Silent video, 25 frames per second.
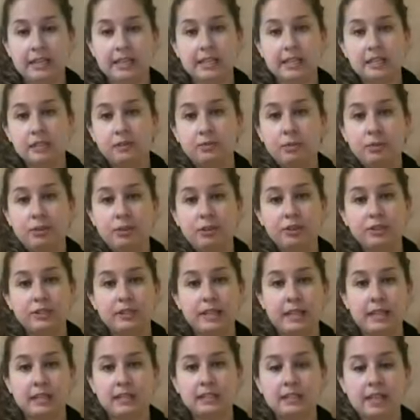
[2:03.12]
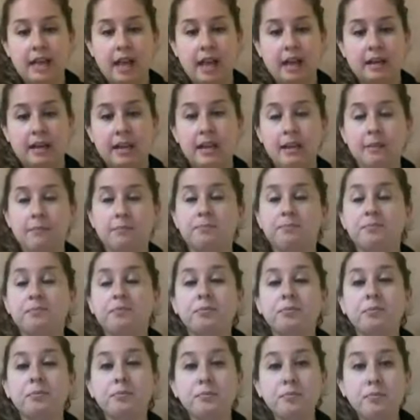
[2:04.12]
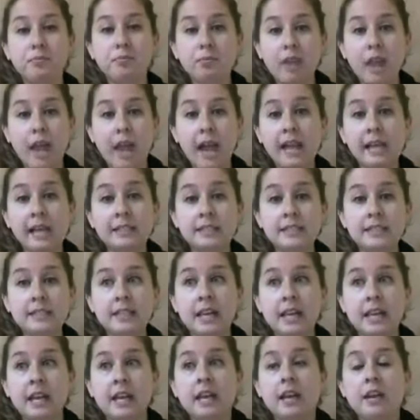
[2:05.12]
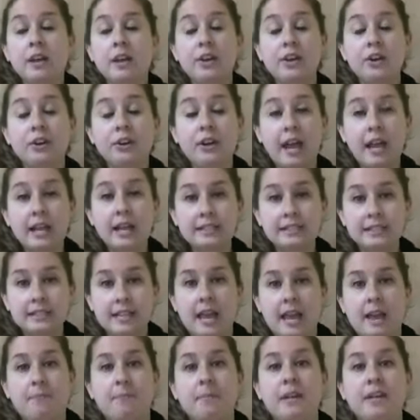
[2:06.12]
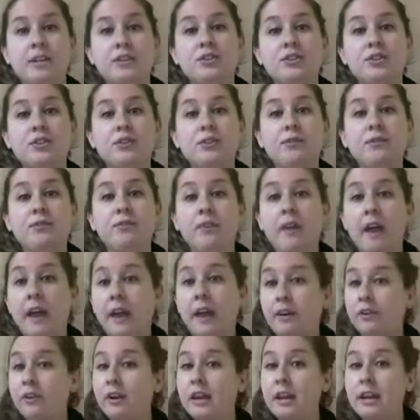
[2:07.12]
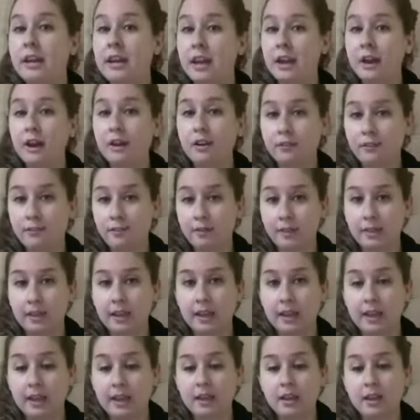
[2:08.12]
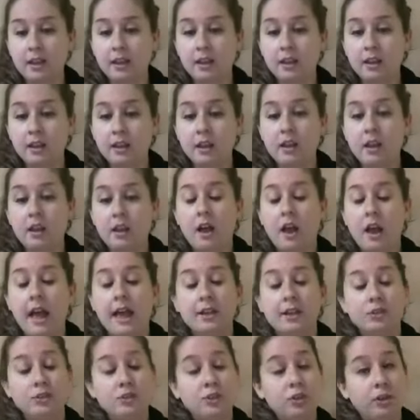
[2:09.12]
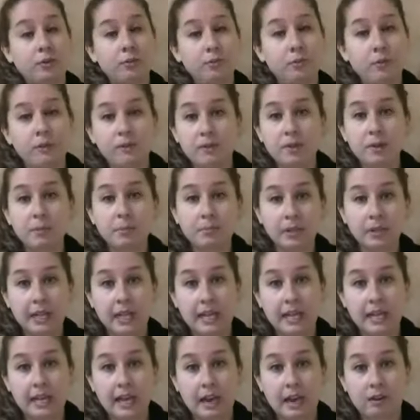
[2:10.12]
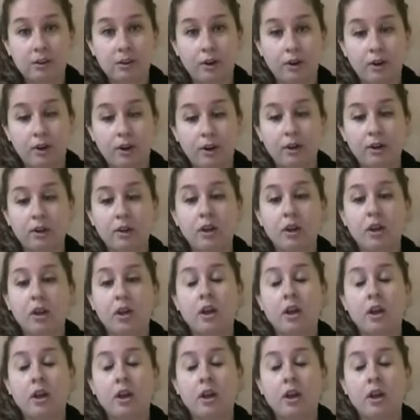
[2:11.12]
this with your Skittles on it. And your next step is to very carefully, and don't move the plate at all,